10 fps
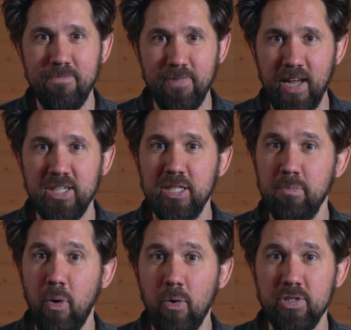
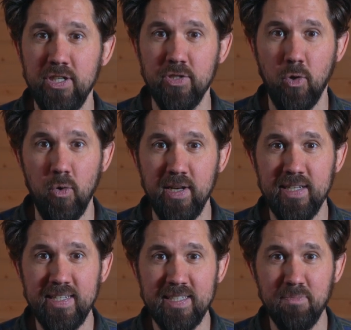flushing porcelain
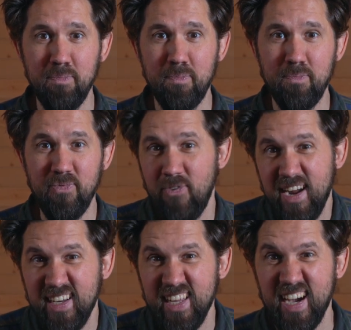toilet is
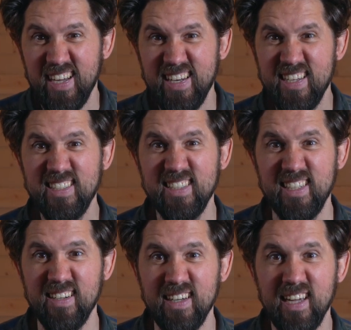frankly
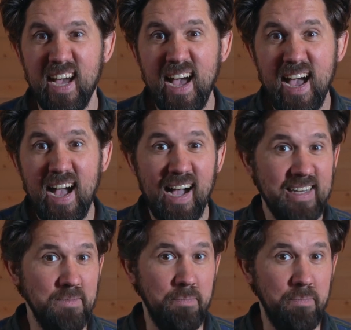unnecessary, and a